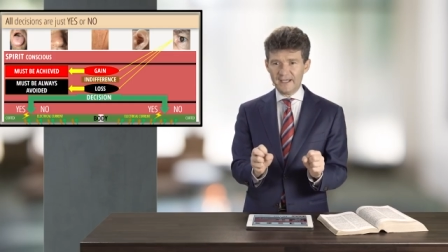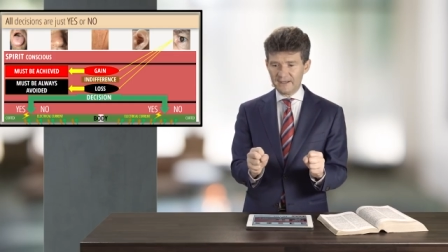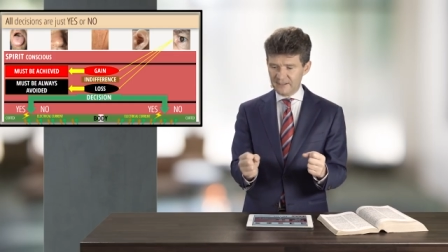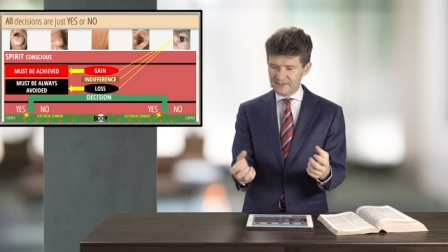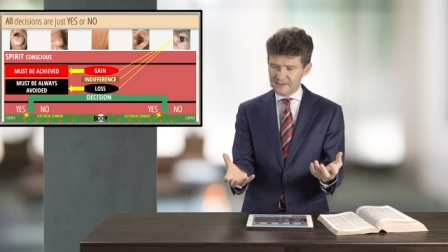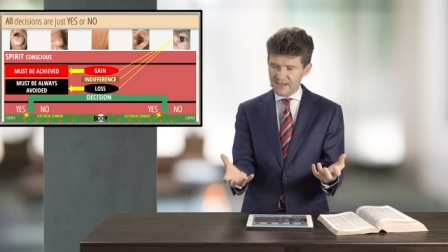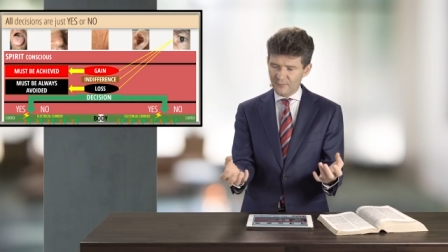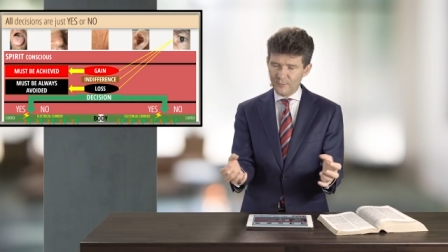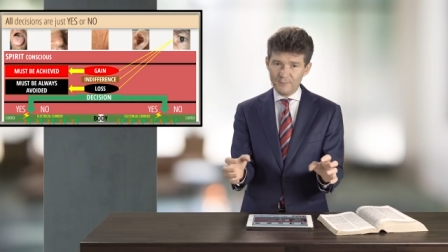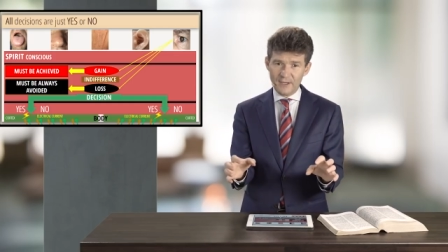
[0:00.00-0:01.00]
And this is
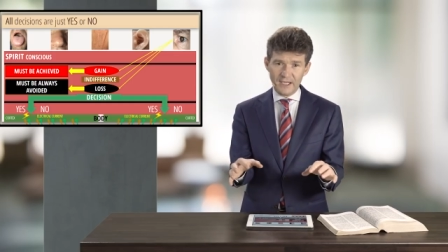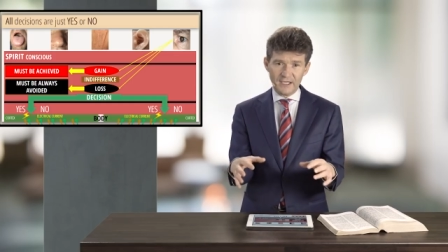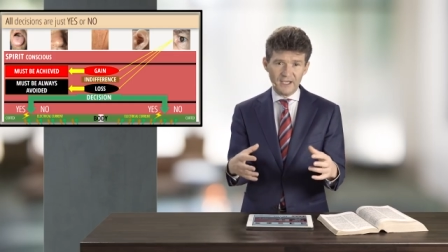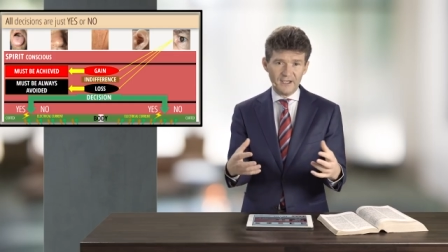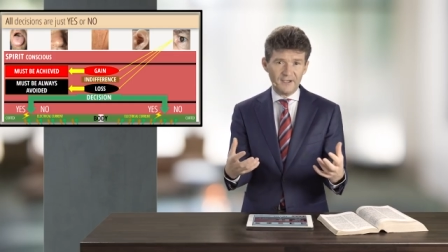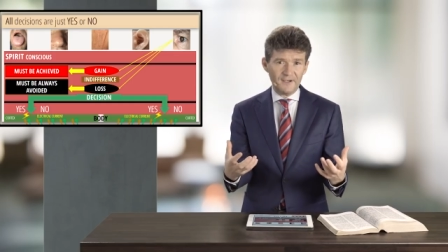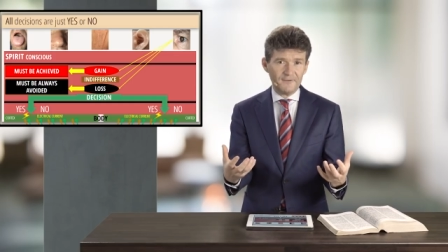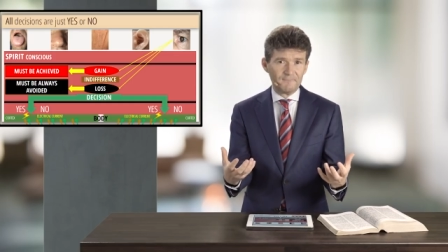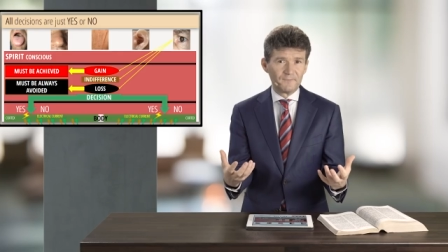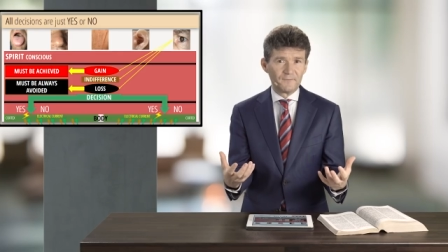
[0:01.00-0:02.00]
how we make
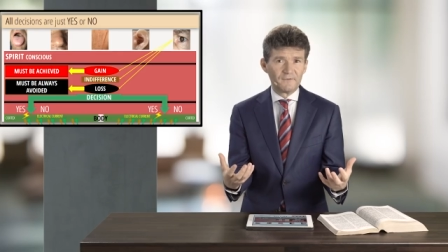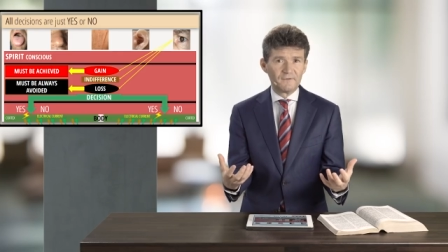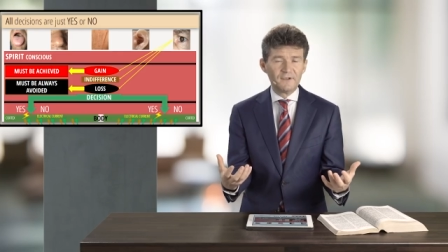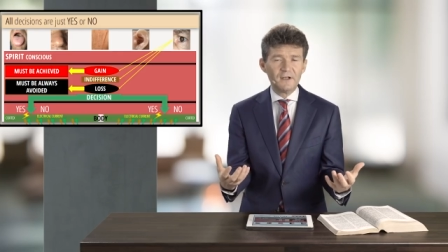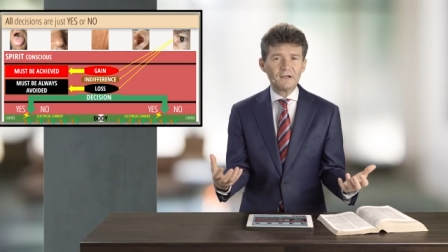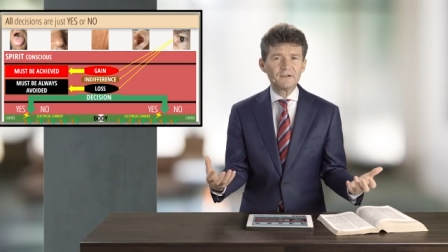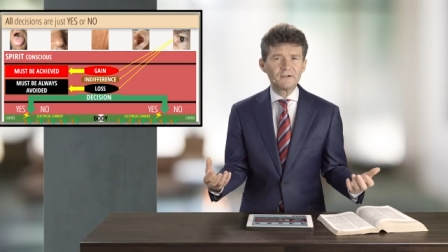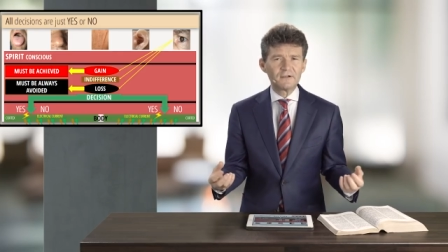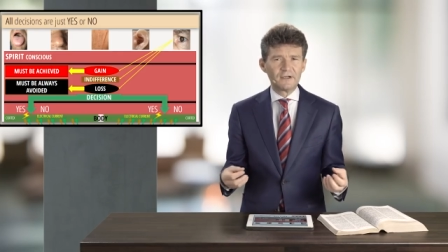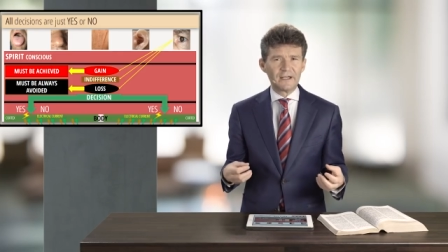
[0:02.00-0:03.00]
the
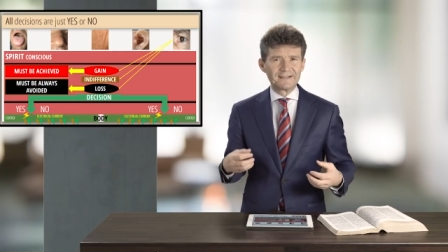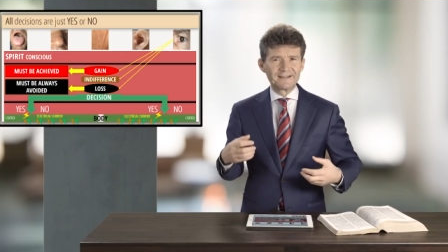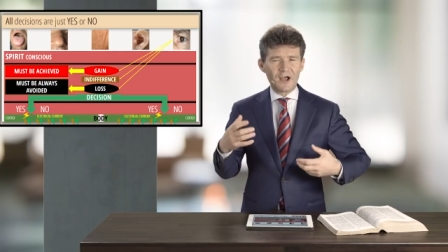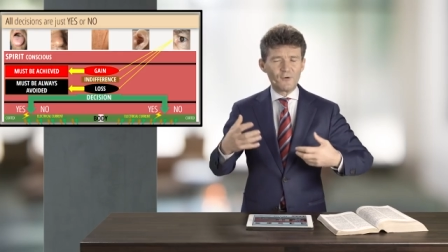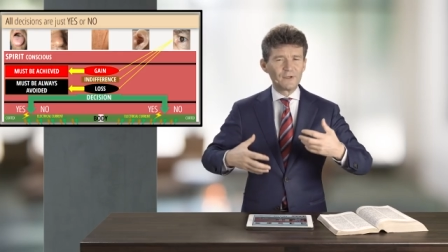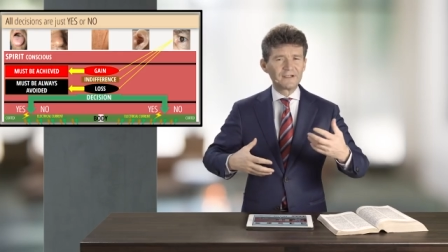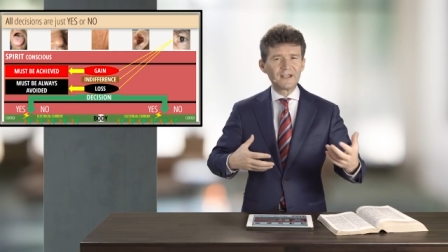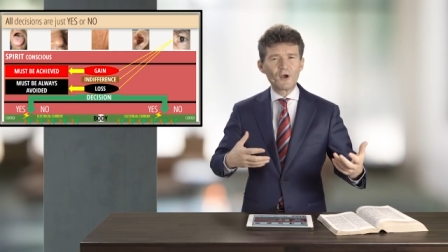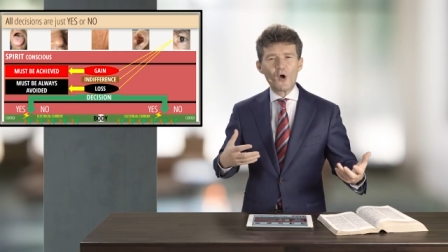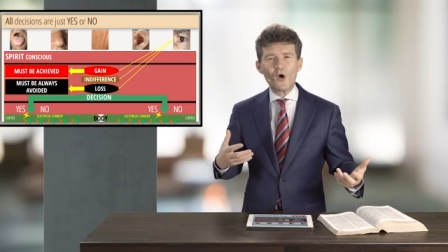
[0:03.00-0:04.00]
electrical current. This is how we
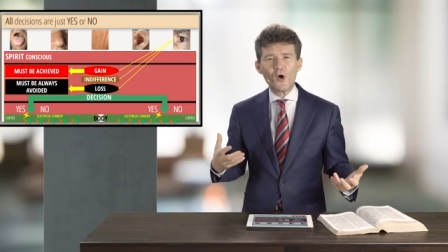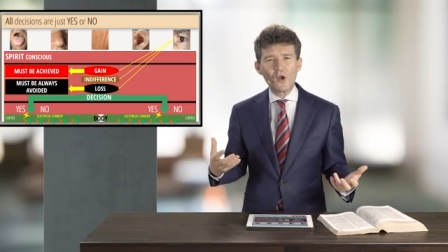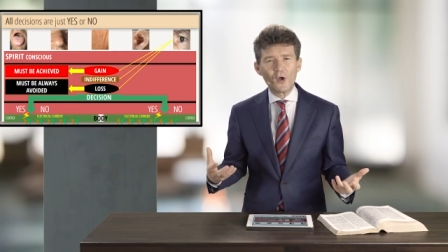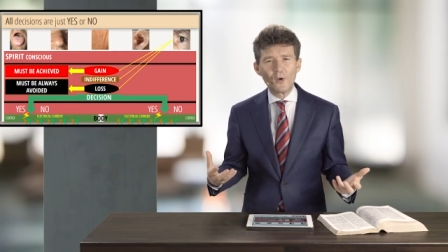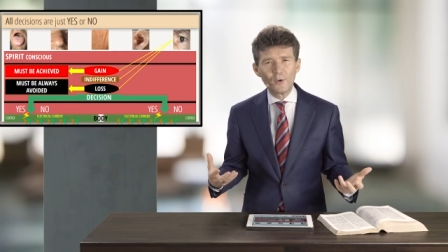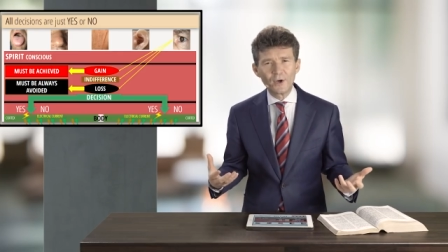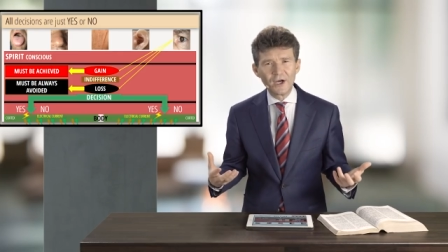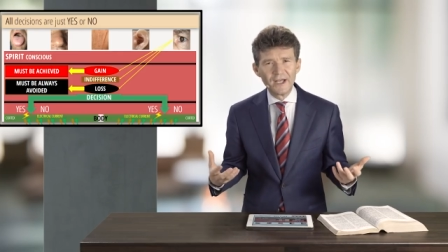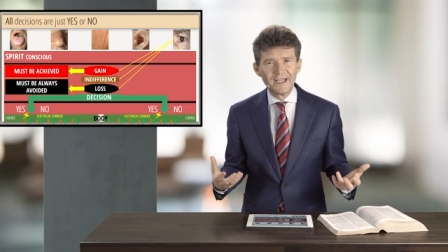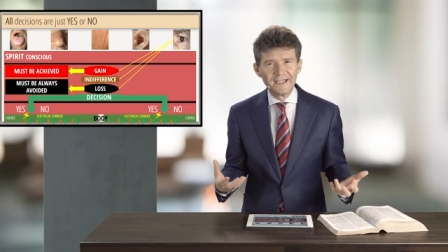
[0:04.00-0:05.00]
take all our
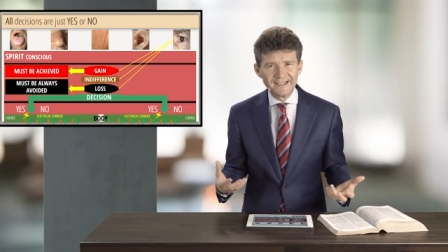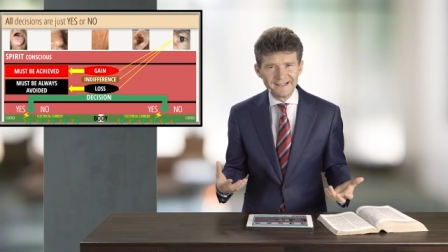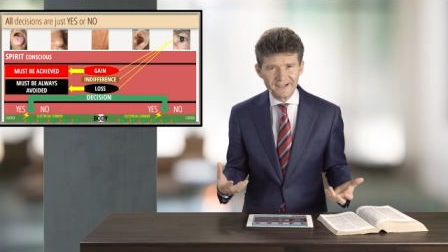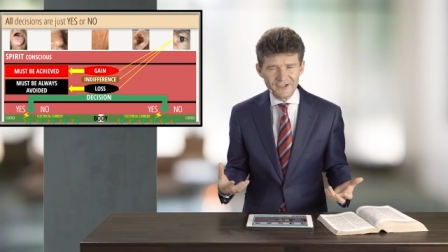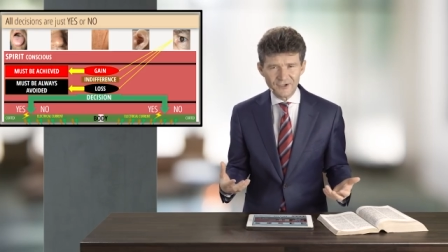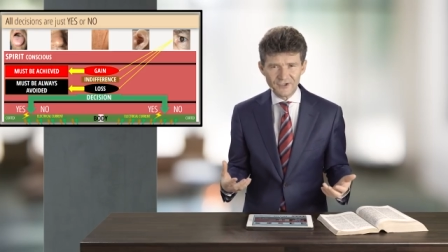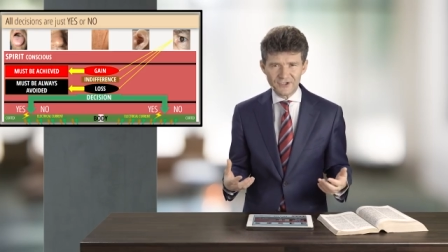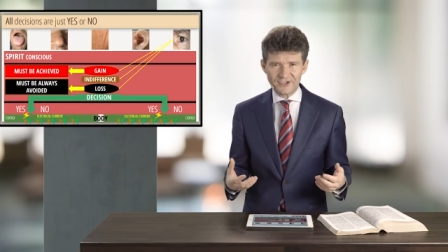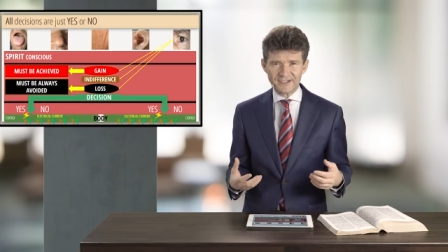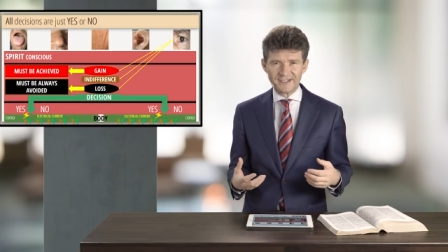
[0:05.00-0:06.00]

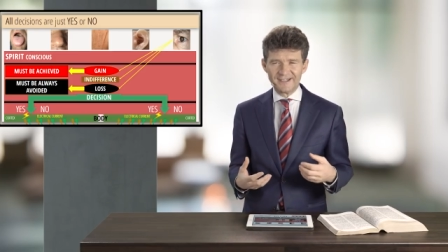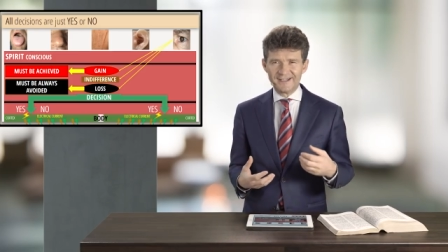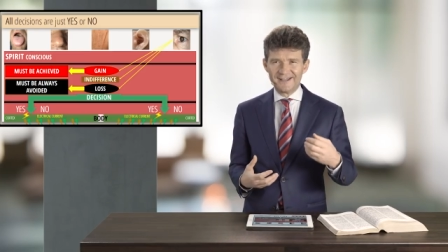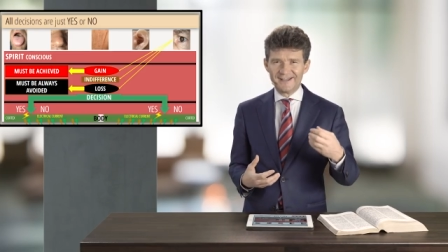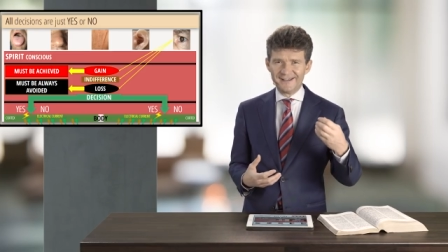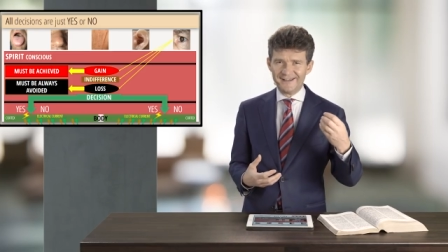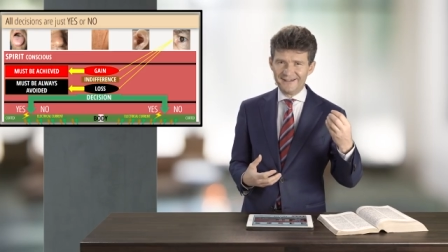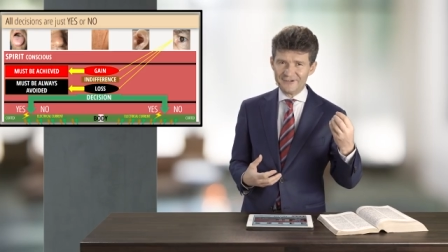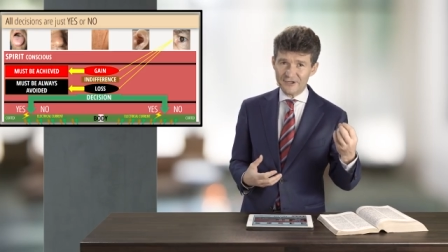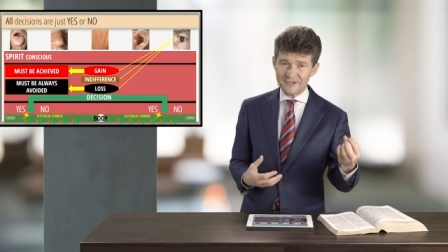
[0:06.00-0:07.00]
decision.
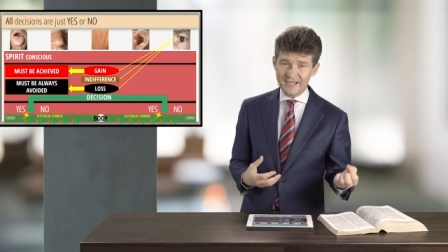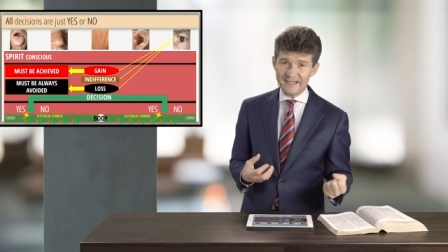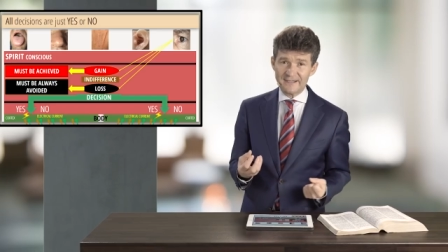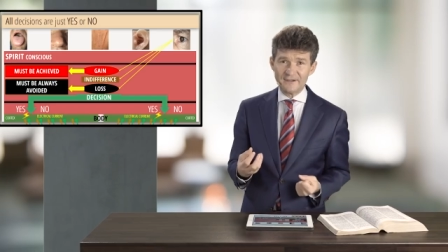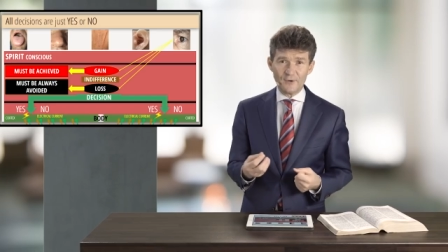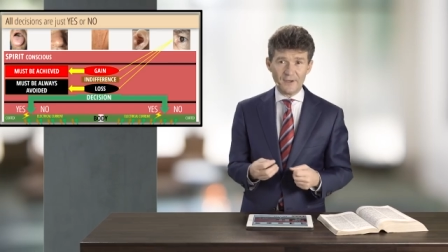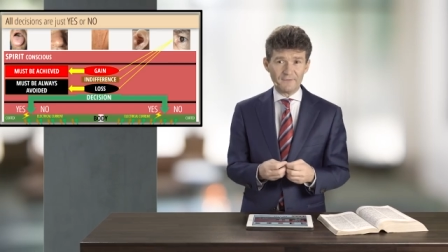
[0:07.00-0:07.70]
It's just yes and no.